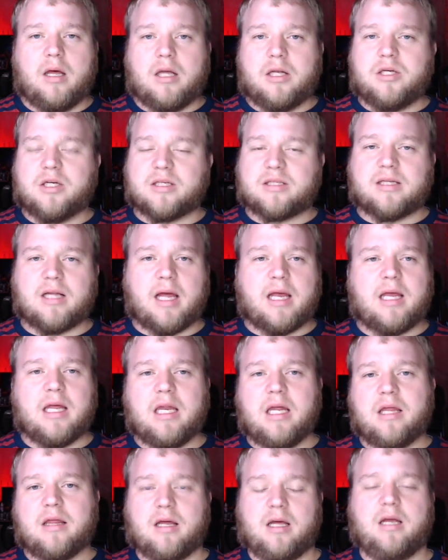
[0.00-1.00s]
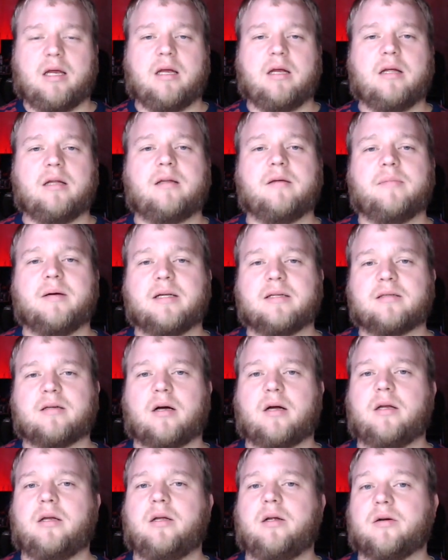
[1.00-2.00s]
Just like anything, it depends
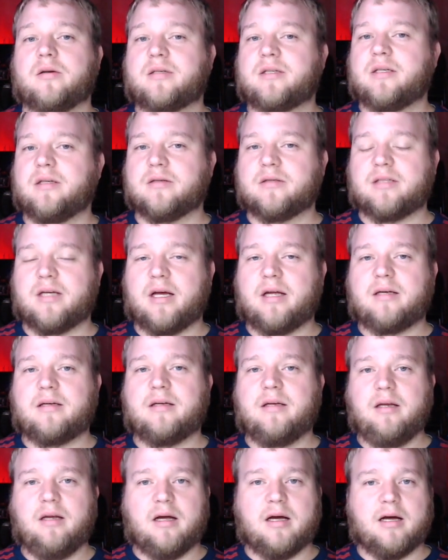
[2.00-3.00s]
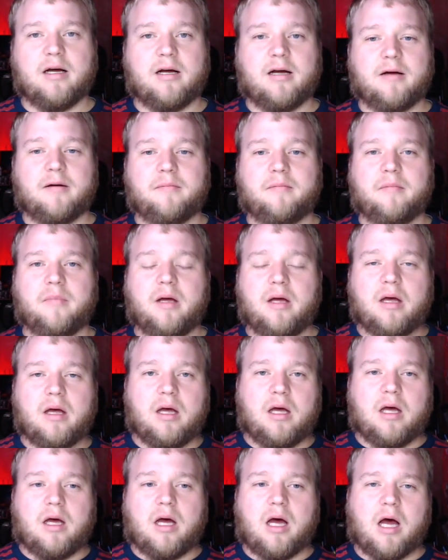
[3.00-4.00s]
on your skill set.
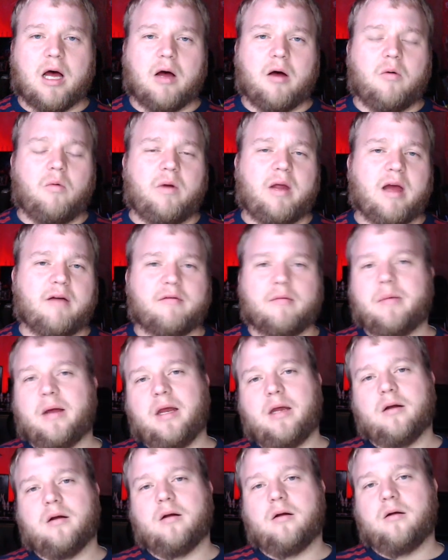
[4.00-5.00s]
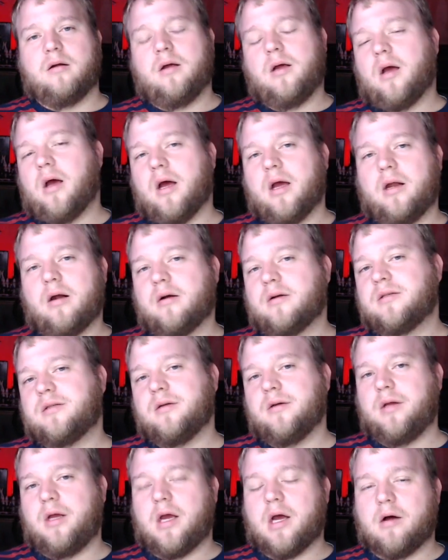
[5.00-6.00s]
We have a painter in our
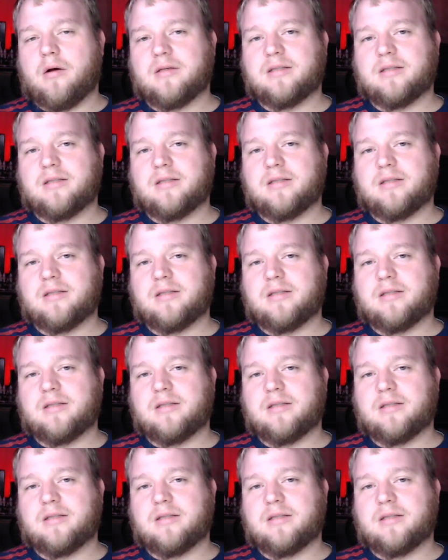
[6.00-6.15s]
studio.